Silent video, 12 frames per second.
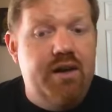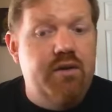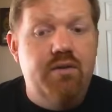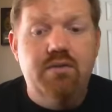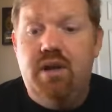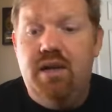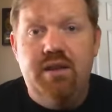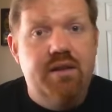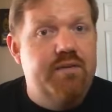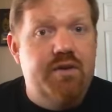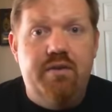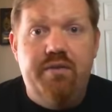I
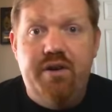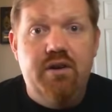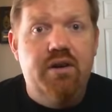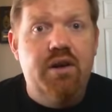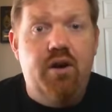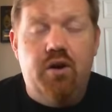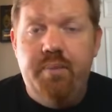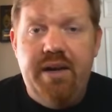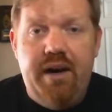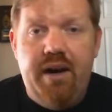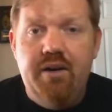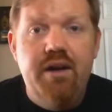live in a very
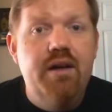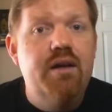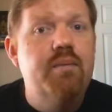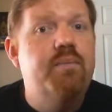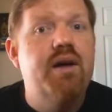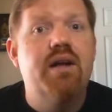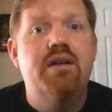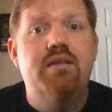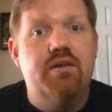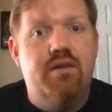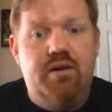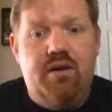urban area,
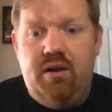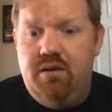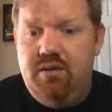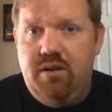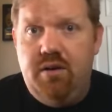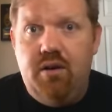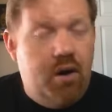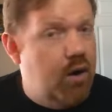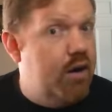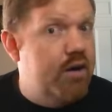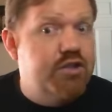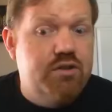but there
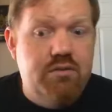are